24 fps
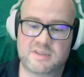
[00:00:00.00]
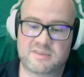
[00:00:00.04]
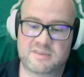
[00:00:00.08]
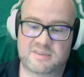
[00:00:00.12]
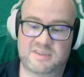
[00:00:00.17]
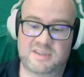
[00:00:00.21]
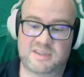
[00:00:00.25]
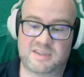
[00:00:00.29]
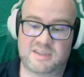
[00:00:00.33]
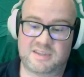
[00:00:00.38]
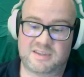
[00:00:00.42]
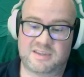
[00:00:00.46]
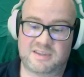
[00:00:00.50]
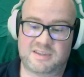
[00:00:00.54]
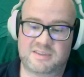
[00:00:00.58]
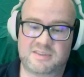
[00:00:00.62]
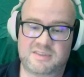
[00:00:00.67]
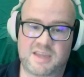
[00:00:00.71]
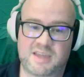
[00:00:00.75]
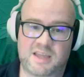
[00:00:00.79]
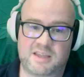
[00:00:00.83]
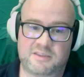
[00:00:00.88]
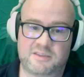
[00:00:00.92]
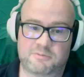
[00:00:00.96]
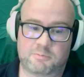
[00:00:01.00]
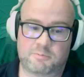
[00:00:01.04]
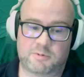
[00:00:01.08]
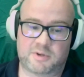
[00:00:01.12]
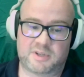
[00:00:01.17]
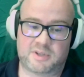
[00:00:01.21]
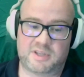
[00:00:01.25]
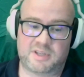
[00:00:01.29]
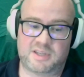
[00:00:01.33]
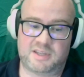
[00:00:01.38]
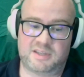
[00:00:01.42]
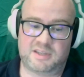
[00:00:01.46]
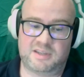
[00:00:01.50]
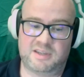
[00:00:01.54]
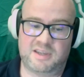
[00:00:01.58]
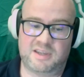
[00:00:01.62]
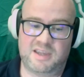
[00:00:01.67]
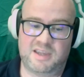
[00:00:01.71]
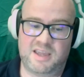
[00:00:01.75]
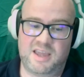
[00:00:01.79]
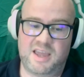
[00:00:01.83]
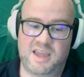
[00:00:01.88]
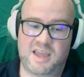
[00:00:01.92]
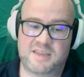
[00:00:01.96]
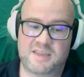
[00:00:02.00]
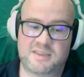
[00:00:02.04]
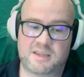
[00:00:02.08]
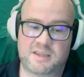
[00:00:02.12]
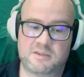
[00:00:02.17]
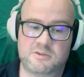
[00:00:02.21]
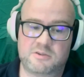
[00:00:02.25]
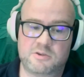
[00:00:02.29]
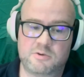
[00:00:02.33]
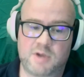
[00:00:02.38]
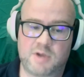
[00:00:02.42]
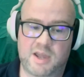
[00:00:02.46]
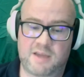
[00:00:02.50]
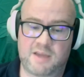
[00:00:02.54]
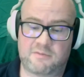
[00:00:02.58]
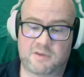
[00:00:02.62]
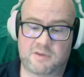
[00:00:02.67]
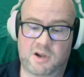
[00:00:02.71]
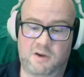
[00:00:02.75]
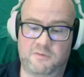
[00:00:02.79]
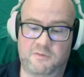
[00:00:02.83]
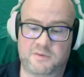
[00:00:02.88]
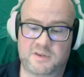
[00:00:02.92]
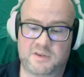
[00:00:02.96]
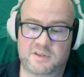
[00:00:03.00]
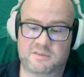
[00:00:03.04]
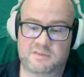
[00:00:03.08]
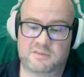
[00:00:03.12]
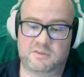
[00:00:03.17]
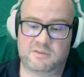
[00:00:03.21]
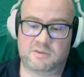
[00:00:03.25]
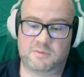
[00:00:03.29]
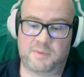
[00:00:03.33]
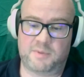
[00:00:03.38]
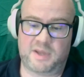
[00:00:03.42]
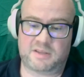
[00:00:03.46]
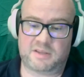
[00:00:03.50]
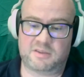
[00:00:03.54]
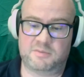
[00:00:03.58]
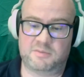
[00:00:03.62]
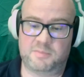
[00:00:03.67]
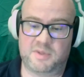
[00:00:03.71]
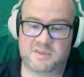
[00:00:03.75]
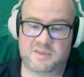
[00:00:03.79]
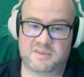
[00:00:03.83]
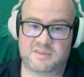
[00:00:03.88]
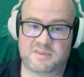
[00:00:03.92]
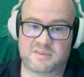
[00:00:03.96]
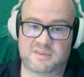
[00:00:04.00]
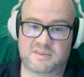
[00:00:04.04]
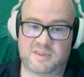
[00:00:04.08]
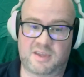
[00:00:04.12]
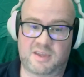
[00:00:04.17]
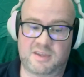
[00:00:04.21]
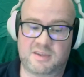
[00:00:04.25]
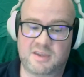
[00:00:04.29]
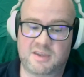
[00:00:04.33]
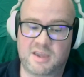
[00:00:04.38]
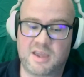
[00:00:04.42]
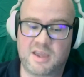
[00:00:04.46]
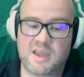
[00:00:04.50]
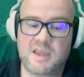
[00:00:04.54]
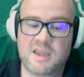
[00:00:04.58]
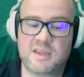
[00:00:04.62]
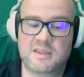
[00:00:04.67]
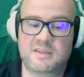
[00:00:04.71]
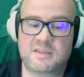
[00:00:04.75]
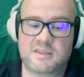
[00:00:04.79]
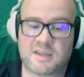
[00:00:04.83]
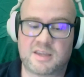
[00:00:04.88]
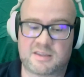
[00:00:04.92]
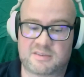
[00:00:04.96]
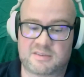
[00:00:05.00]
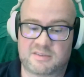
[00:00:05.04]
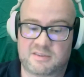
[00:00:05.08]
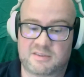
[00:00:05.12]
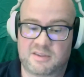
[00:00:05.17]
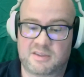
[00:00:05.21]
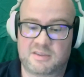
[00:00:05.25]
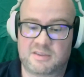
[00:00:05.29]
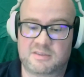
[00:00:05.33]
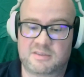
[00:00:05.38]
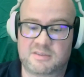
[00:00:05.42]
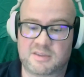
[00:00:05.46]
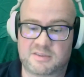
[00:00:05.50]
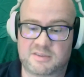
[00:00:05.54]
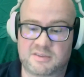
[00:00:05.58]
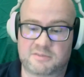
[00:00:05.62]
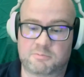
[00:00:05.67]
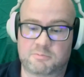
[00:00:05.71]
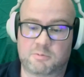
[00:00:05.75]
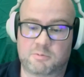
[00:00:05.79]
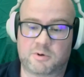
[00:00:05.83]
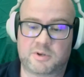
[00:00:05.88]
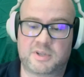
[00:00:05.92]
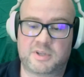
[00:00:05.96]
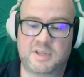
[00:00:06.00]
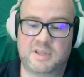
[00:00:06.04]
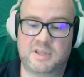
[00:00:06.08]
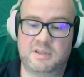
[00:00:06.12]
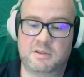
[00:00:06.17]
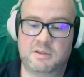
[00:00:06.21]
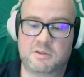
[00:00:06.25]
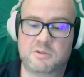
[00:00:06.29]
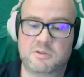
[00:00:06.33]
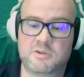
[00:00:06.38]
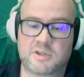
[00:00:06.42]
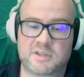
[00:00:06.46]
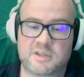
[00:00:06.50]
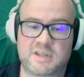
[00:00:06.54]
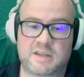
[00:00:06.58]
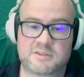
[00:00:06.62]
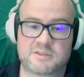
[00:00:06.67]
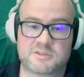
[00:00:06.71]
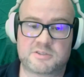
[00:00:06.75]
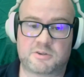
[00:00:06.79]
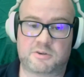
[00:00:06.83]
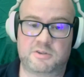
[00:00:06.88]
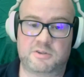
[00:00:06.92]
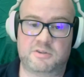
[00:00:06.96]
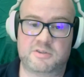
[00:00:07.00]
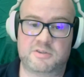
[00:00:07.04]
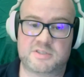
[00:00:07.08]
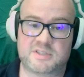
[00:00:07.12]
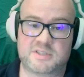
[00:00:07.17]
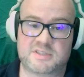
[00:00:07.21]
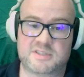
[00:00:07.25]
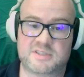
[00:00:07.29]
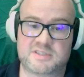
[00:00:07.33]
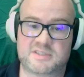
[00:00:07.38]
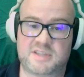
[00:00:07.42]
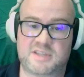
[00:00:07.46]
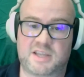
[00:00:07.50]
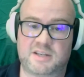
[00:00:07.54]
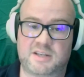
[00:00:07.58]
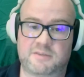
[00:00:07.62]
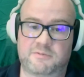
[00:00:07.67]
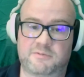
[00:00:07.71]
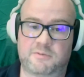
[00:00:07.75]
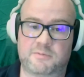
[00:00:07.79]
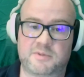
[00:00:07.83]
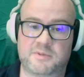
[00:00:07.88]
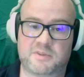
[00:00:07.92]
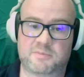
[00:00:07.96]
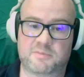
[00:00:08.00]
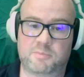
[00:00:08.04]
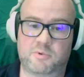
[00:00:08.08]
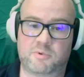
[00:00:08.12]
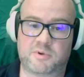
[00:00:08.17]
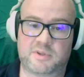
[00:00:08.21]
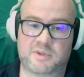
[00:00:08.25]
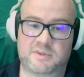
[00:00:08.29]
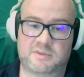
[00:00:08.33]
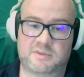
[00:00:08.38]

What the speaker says: see that is working and that you have confidence to go back to the business and say, yes, this is working. You can now start using this data from this point.